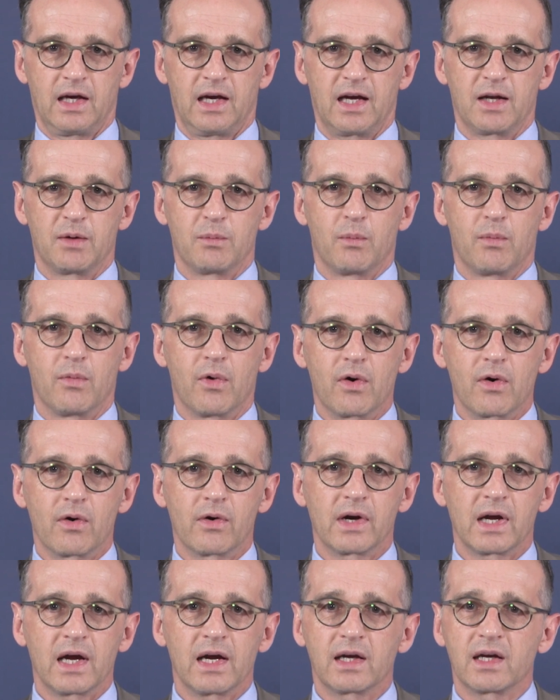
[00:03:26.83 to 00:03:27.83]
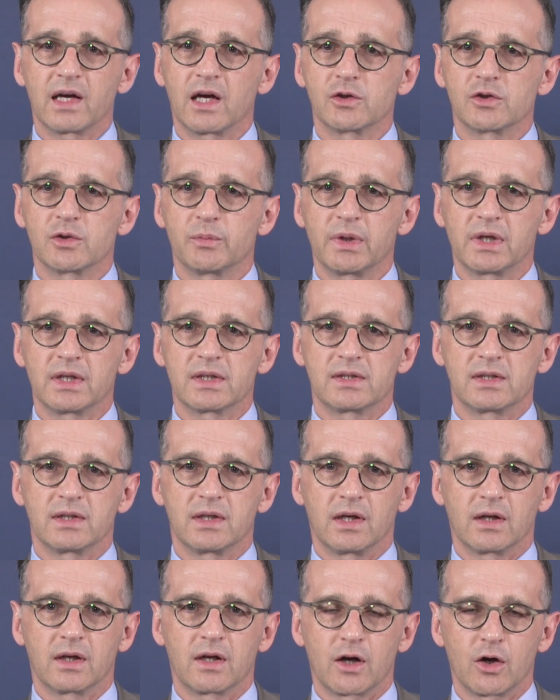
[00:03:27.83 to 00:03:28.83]
and more
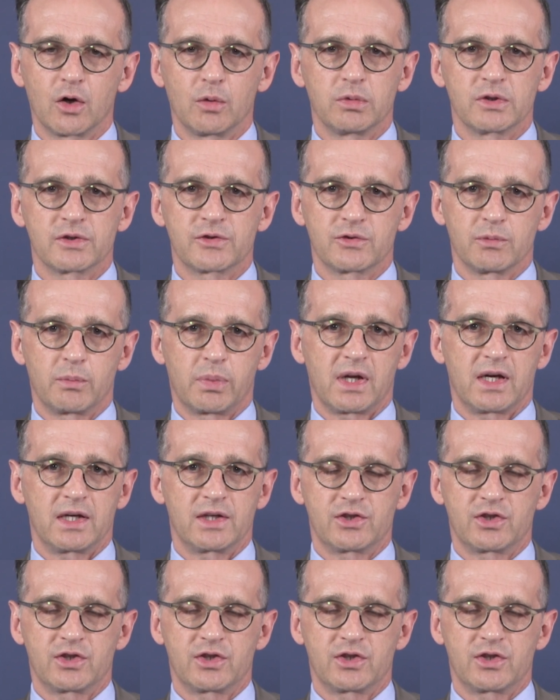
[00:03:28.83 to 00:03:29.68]
accountability in global supply